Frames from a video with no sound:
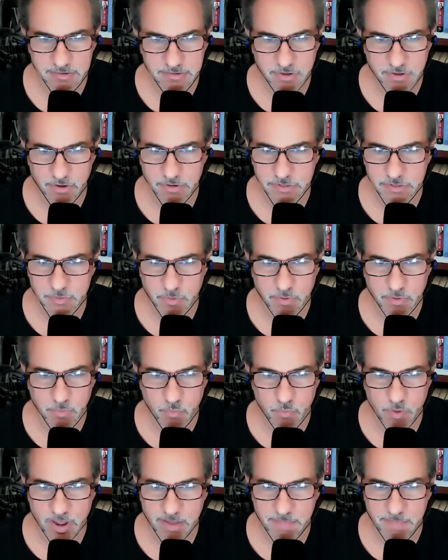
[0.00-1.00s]
Those were
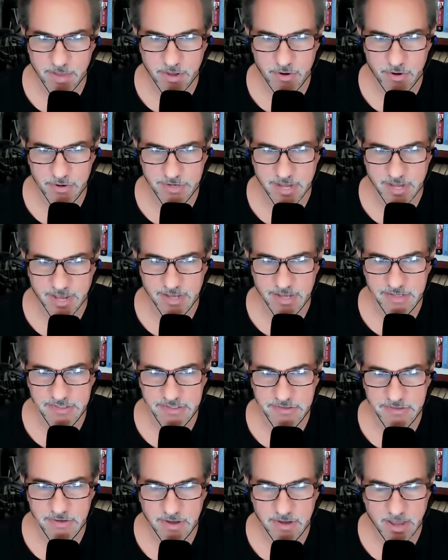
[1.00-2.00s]
way better
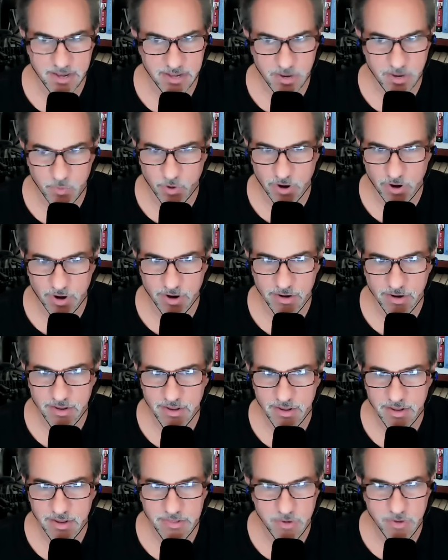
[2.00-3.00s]
days. And they were.
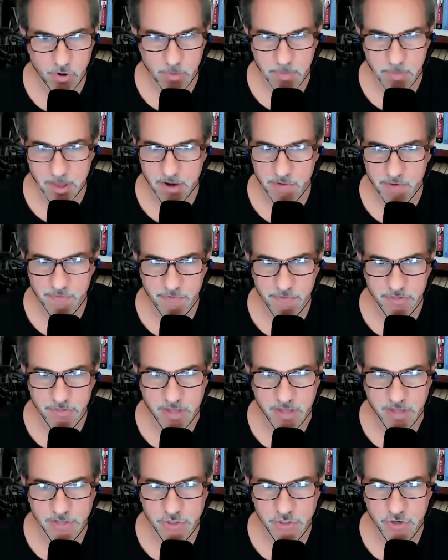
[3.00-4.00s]
They were better for the
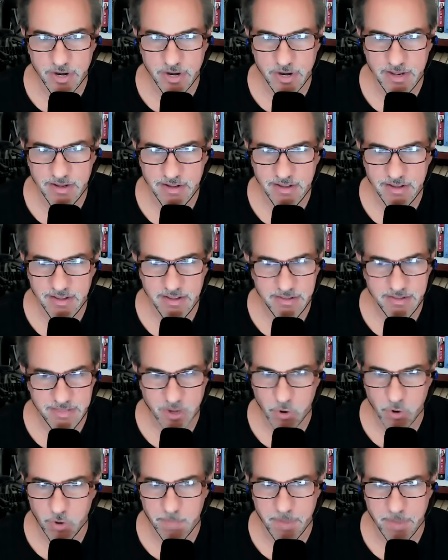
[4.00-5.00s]
country.
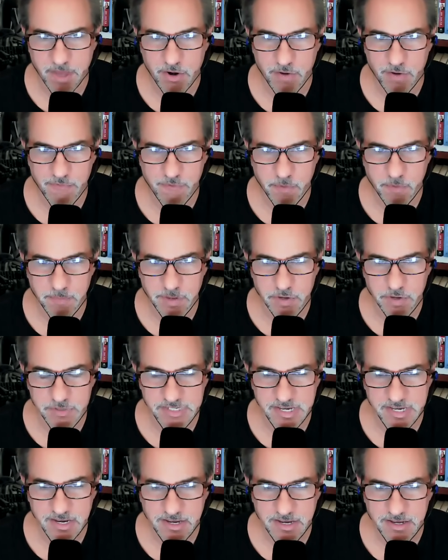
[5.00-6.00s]
They were better for
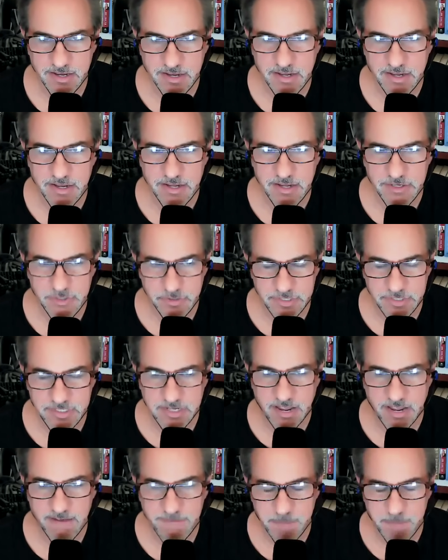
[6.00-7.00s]
music. So
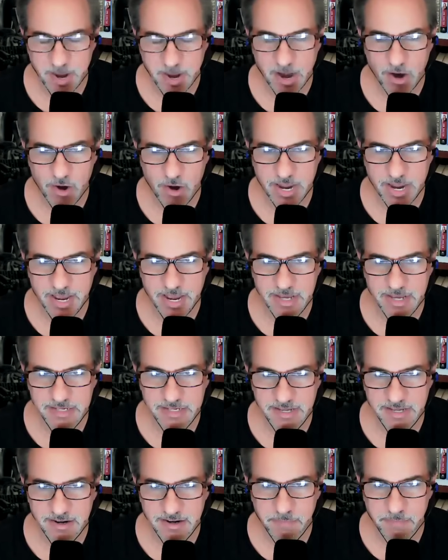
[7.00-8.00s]
Steve Perry
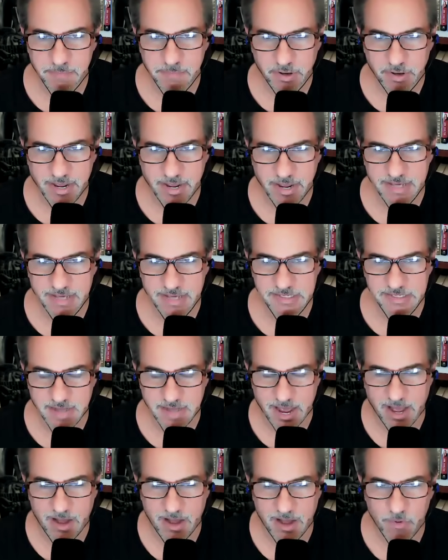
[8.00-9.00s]
is in a place
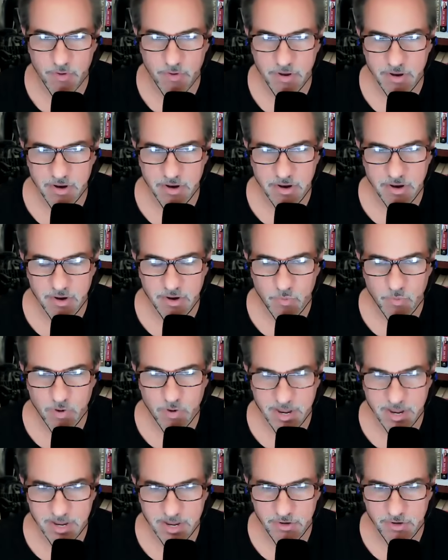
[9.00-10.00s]
now where
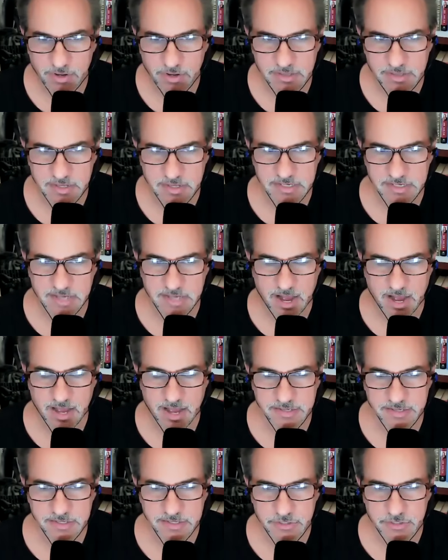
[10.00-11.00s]
he can look at these
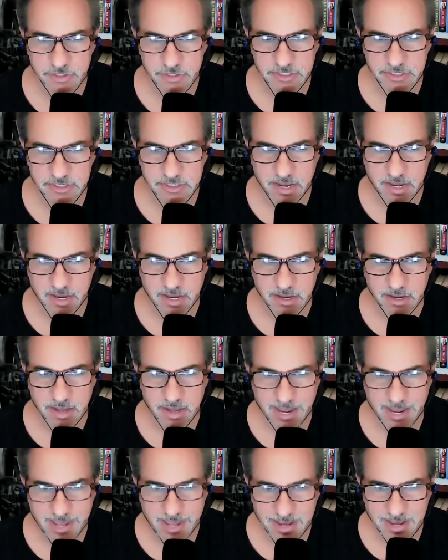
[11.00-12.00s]
guys and just say,
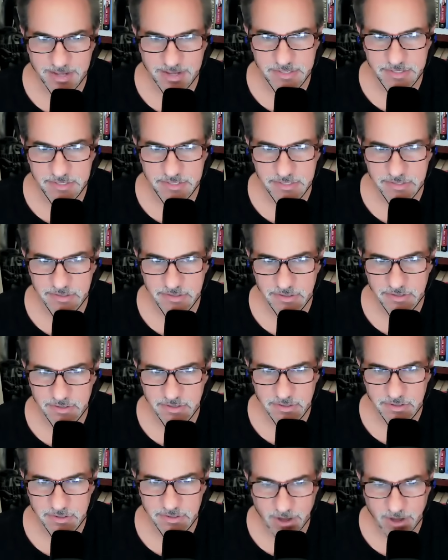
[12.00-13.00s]
hey, kids,
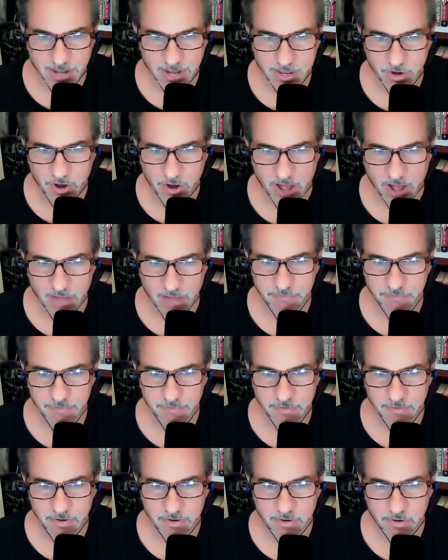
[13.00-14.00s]
knock it off,
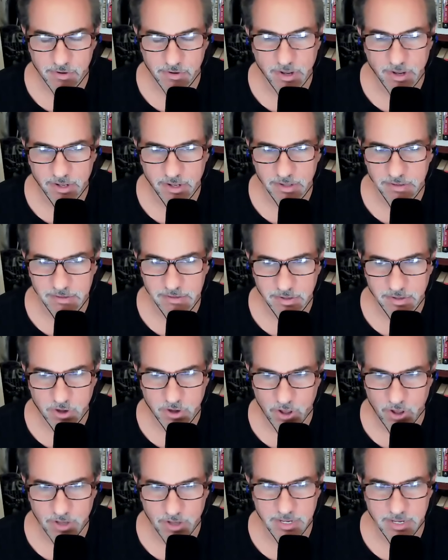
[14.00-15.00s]
or I'll
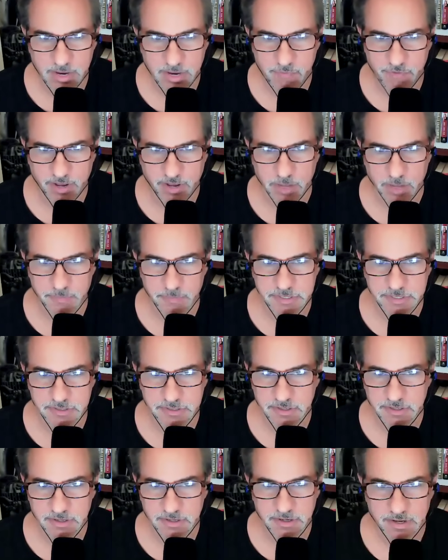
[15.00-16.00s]
call Lee
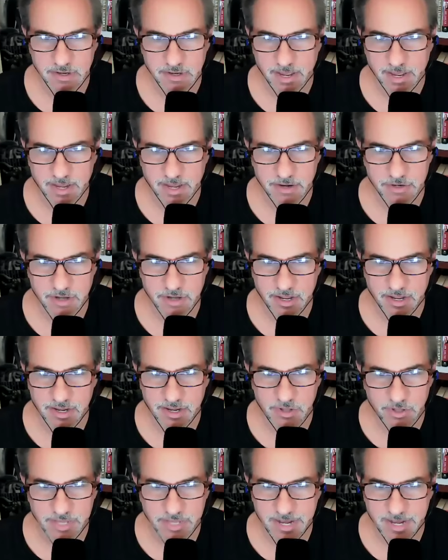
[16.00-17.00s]
Phillips. And
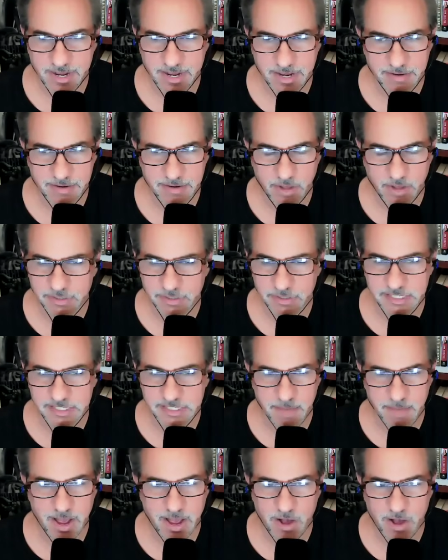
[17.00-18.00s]
he'll get in. He'll
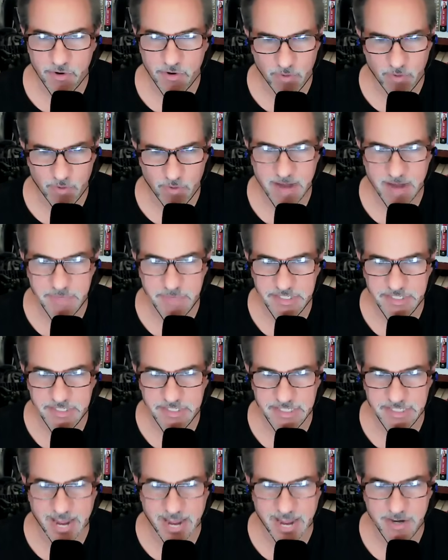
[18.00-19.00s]
somehow grant me
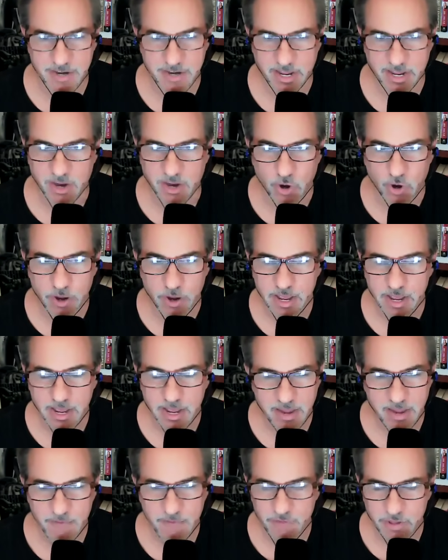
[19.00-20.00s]
standing here,
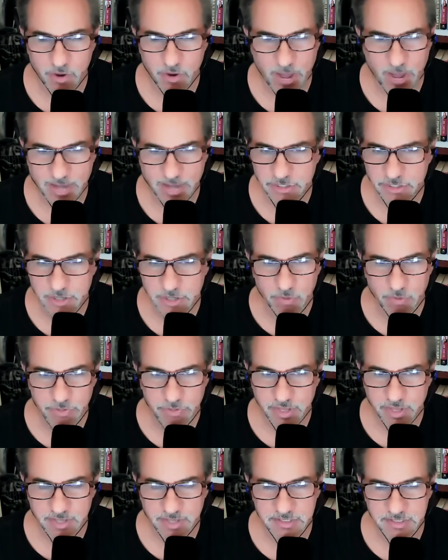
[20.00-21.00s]
even though I don't
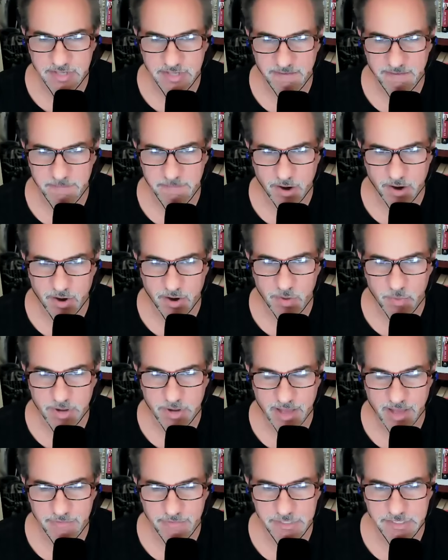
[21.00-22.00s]
think Steve Perry would
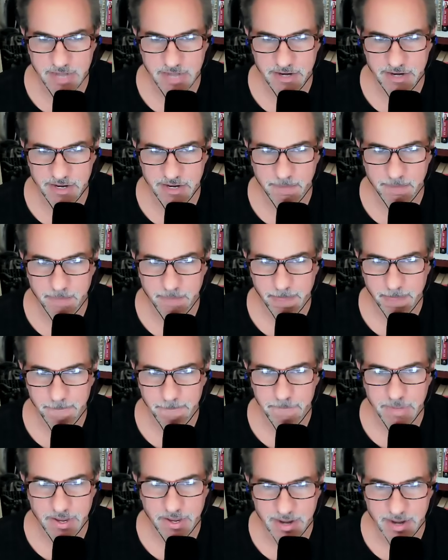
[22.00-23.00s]
have standing
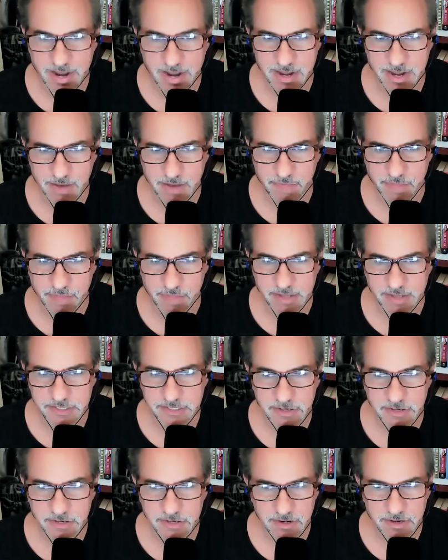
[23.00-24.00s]
in any of this.